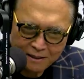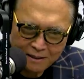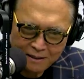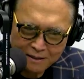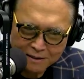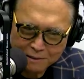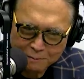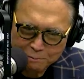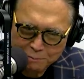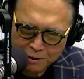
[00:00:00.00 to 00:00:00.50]

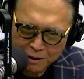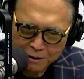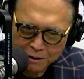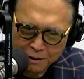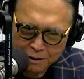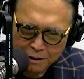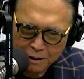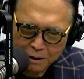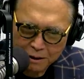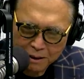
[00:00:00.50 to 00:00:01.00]
he's a
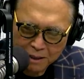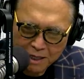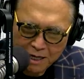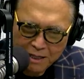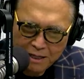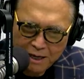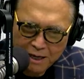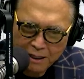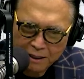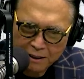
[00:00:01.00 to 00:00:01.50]
billionaire. How
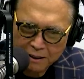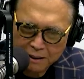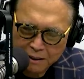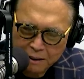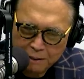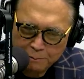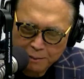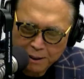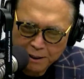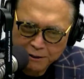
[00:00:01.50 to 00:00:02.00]
the heck can
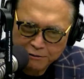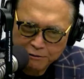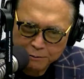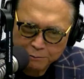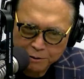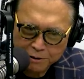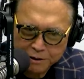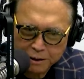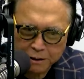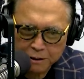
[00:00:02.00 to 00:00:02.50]
he buy
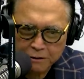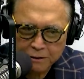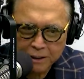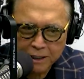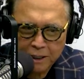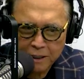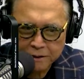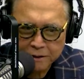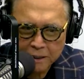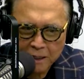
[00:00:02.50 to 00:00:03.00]
2%? You
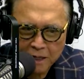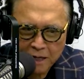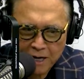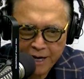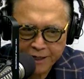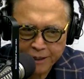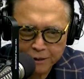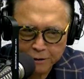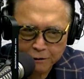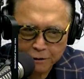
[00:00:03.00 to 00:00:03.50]
guys,
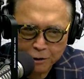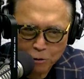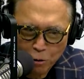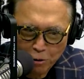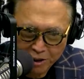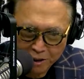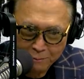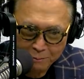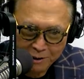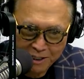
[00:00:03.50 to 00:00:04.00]
I go to
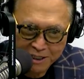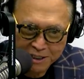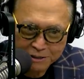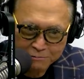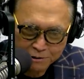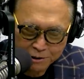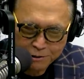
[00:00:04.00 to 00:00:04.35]
Coinbase,